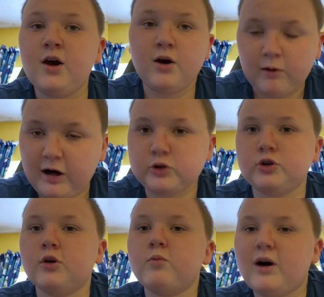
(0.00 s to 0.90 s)
Well
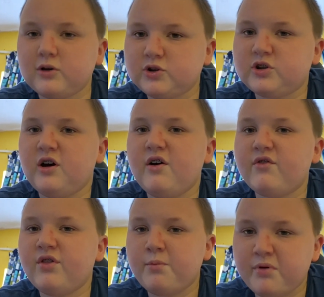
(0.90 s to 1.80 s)
done, well
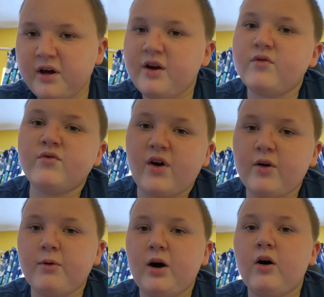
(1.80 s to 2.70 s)
deserved. They played very
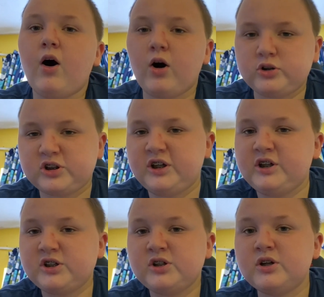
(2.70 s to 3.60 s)
well all
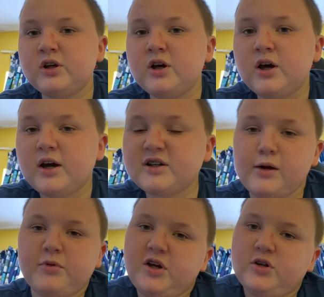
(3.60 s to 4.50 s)
season,
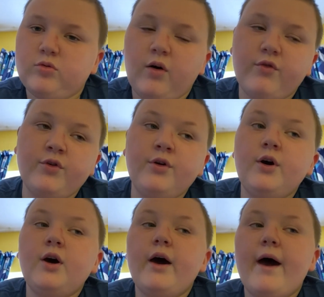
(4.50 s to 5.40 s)
except against Watford.
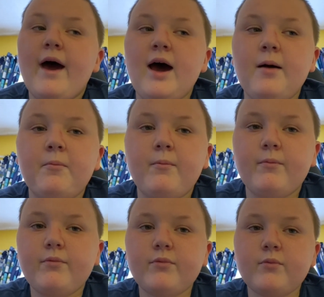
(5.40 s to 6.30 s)
Yeah,
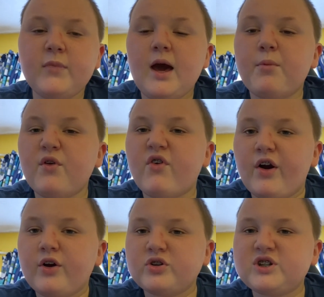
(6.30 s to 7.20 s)
but a
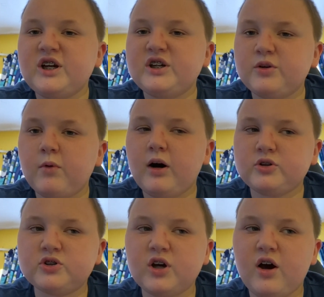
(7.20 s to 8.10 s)
very good season and well
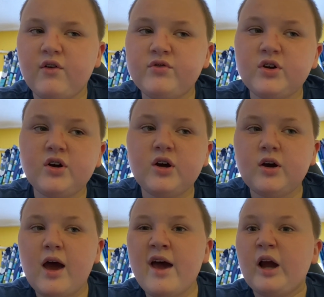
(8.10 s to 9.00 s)
deserved.
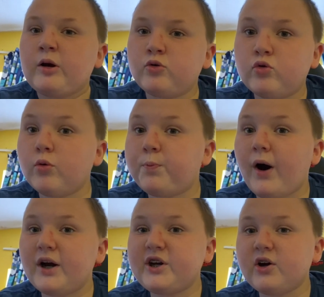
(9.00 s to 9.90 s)

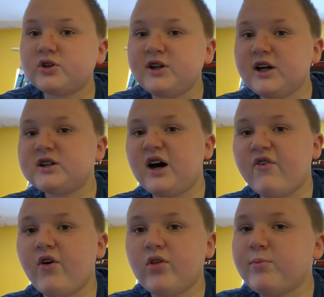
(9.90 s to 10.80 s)
Goodbye Chelsea yesterday. I
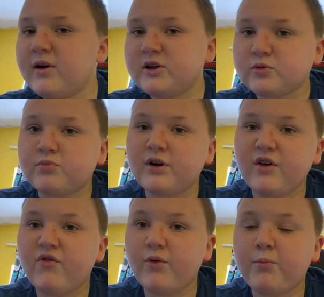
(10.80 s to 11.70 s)
thought they played some
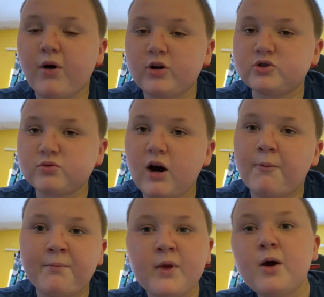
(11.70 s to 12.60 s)
brilliant football as
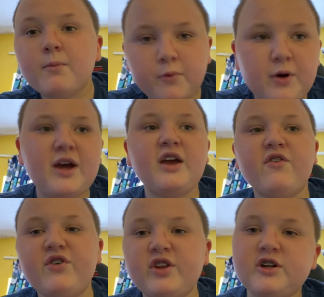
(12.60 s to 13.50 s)
well. But we're here
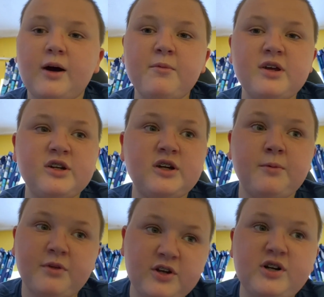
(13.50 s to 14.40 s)
for the
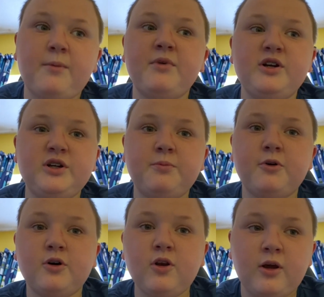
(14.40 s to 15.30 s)
championship and the championship
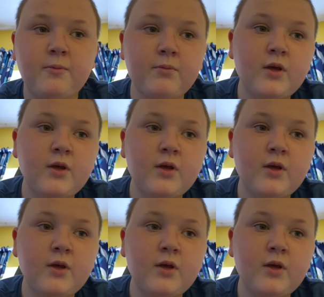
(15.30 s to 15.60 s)
only.